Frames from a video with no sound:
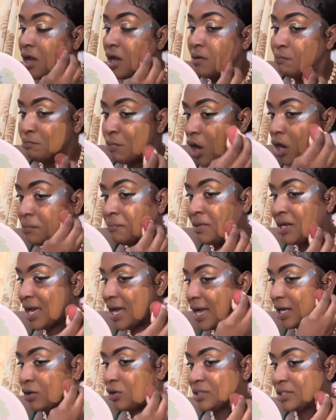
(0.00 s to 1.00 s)
But me
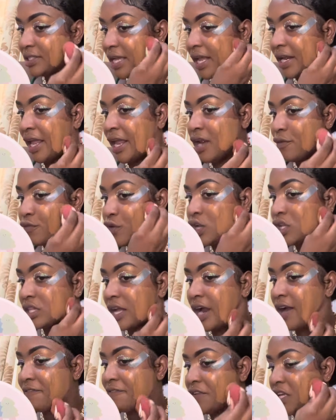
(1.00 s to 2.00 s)
not go say it in front
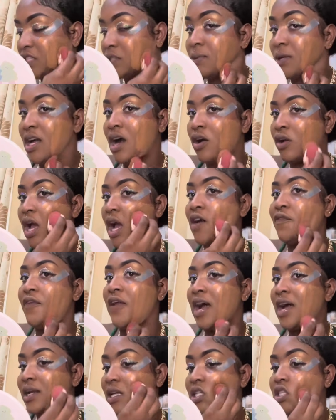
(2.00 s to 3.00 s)
of her face because I don't have
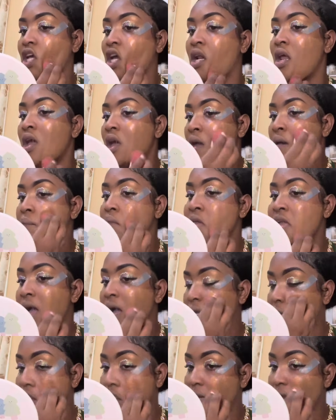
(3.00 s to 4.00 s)
to understand. Me
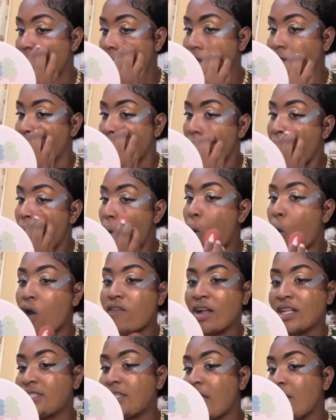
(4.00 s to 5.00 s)
and Kitty have
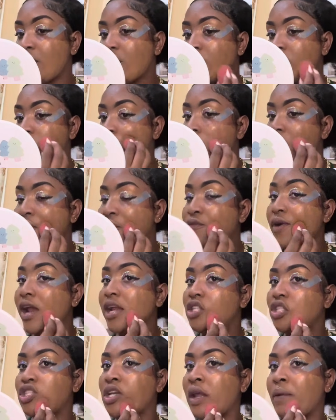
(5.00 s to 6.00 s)
over 10 years of
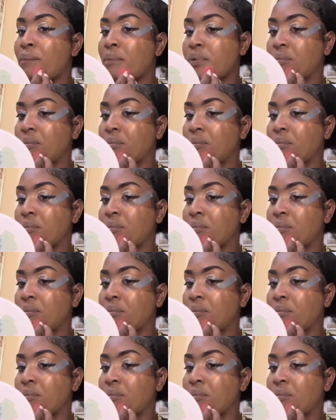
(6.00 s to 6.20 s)
friendship.